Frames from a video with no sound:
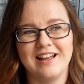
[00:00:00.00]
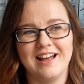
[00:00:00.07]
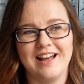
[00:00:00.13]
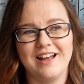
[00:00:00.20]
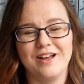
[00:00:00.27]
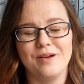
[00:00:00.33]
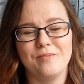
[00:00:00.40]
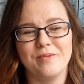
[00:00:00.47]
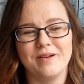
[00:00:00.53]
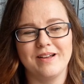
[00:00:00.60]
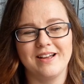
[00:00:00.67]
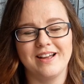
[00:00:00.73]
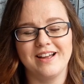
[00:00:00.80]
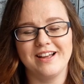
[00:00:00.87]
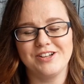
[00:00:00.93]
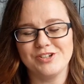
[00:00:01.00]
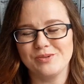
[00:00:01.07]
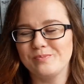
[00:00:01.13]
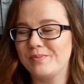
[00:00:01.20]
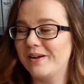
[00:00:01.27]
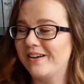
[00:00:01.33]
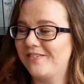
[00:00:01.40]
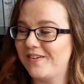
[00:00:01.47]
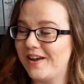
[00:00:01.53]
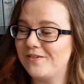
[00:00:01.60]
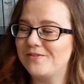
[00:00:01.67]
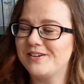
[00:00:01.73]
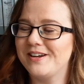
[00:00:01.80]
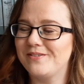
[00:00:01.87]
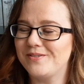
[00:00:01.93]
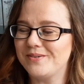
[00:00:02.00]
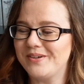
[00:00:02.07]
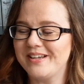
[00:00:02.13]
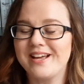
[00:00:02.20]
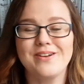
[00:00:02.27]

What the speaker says: a jumper for every day of the week.